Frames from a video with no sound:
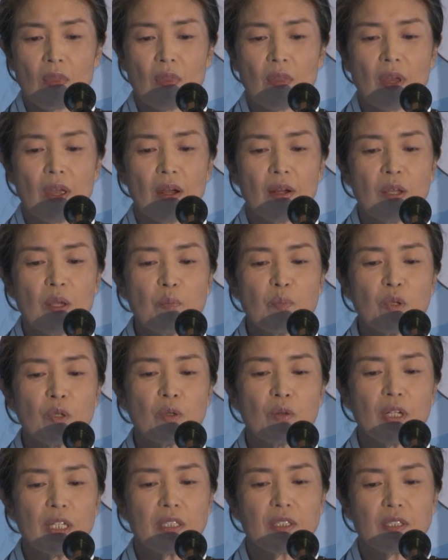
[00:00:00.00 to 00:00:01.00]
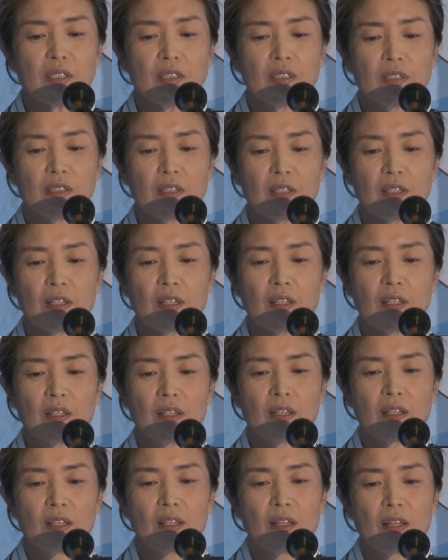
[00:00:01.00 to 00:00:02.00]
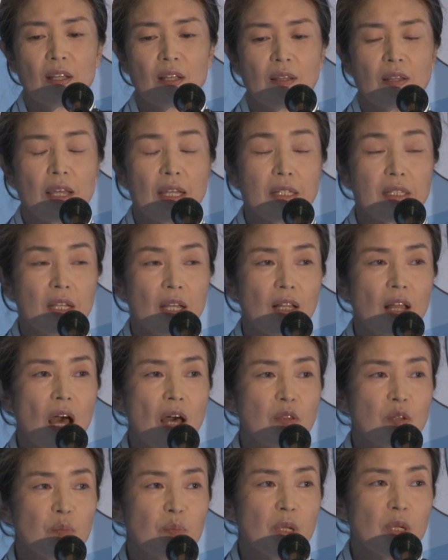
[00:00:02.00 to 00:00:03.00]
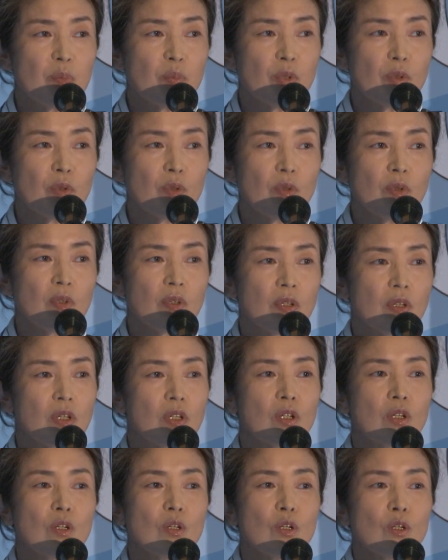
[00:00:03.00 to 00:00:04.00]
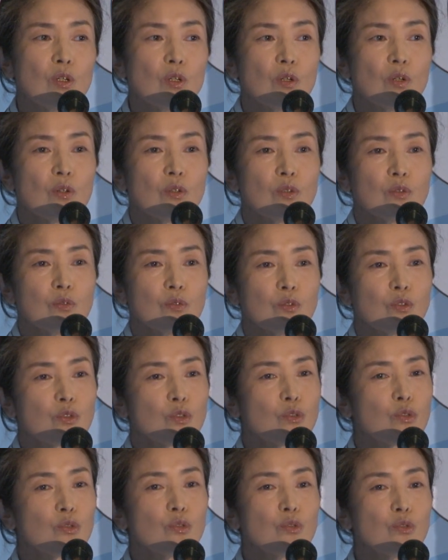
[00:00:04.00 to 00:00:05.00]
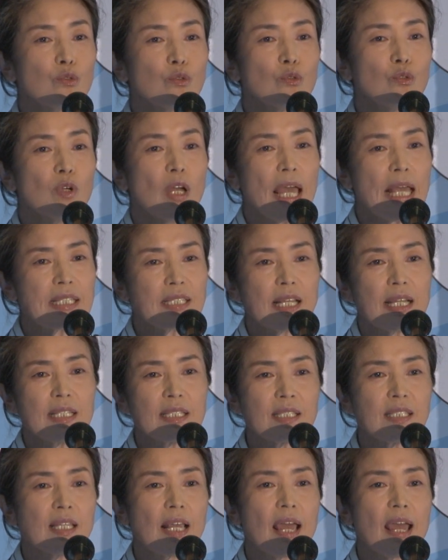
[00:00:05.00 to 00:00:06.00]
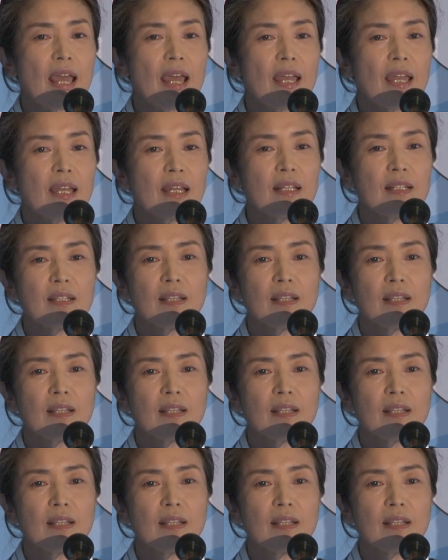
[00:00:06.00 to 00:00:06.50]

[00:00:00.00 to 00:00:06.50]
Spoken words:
They are hypocrites. They tell other people, do as I say,